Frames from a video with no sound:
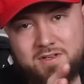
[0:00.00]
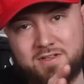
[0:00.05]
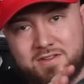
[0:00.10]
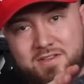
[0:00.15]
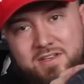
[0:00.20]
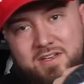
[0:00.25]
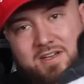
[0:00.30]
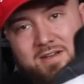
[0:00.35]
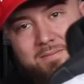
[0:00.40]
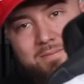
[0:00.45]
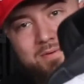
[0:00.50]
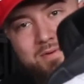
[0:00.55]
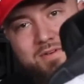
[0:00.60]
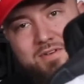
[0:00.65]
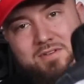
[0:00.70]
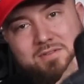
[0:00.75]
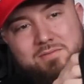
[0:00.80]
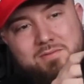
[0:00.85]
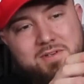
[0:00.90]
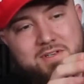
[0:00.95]
on the upper
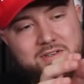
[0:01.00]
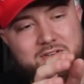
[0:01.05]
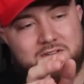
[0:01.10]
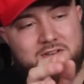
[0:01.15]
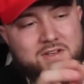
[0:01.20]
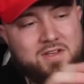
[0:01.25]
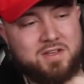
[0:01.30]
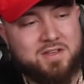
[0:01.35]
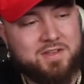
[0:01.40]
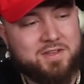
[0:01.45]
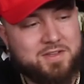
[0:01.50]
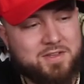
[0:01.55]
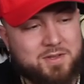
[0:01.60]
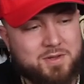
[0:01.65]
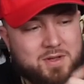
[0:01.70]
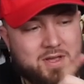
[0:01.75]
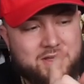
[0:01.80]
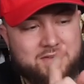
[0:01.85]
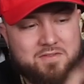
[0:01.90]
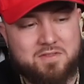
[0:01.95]
as well.
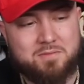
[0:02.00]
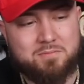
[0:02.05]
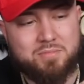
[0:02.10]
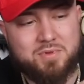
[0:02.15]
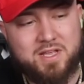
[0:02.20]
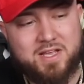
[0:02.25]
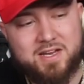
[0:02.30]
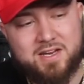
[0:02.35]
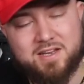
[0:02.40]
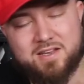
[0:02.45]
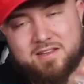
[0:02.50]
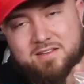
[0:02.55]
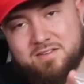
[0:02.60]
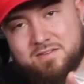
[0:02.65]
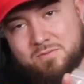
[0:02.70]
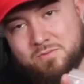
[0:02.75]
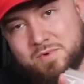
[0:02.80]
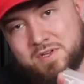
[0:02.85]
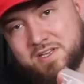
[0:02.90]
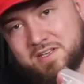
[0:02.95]
You have the black
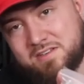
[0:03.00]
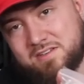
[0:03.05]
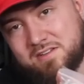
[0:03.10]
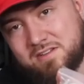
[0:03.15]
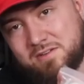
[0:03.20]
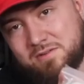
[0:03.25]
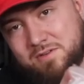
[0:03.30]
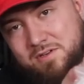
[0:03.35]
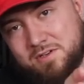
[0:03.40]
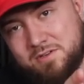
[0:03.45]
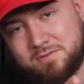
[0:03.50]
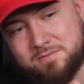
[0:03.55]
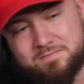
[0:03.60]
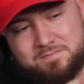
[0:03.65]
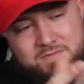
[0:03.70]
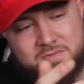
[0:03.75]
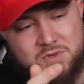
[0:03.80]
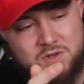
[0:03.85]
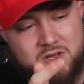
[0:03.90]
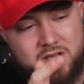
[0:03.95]
Wings logo,
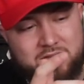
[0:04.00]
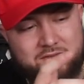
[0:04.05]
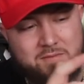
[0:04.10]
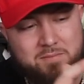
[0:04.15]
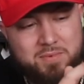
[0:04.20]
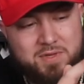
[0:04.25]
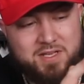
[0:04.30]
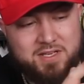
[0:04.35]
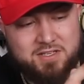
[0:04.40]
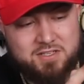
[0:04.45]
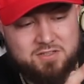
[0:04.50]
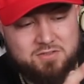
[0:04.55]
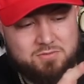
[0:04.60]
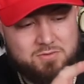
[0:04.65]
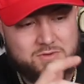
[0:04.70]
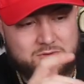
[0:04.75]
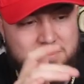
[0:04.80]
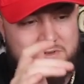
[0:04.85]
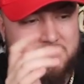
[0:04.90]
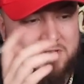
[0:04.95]
you have a black
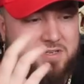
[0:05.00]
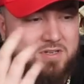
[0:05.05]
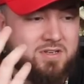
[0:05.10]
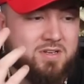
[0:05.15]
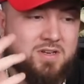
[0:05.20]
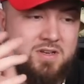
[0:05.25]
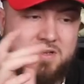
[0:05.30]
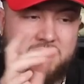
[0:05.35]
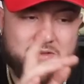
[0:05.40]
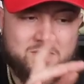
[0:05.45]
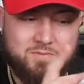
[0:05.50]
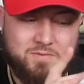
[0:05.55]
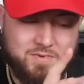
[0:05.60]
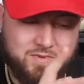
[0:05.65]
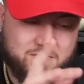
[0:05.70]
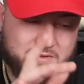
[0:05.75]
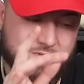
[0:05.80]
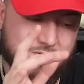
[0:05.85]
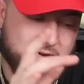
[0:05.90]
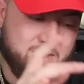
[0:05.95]
swoosh
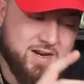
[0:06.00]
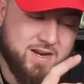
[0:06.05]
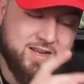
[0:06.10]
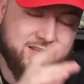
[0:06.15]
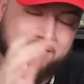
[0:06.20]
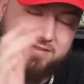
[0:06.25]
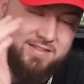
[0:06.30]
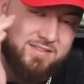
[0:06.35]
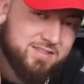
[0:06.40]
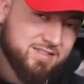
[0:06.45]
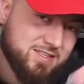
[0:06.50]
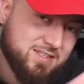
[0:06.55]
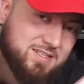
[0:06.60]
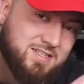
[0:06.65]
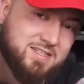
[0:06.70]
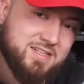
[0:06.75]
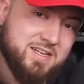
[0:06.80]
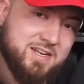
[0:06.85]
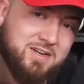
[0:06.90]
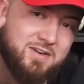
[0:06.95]
with gray. Like,
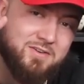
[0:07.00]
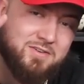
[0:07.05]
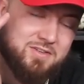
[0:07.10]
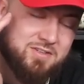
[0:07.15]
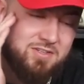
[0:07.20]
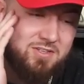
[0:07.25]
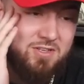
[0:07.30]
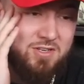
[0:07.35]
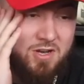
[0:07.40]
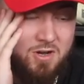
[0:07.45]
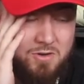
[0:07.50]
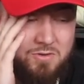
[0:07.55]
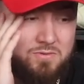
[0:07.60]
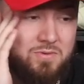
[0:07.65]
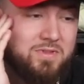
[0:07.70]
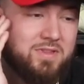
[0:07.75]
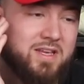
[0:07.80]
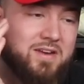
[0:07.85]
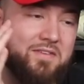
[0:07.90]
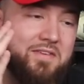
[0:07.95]
this sneaker just goes
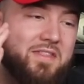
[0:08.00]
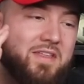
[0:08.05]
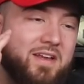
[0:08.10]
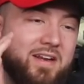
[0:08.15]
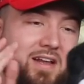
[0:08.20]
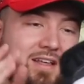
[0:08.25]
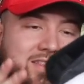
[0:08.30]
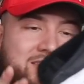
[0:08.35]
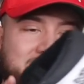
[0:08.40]
with everything. I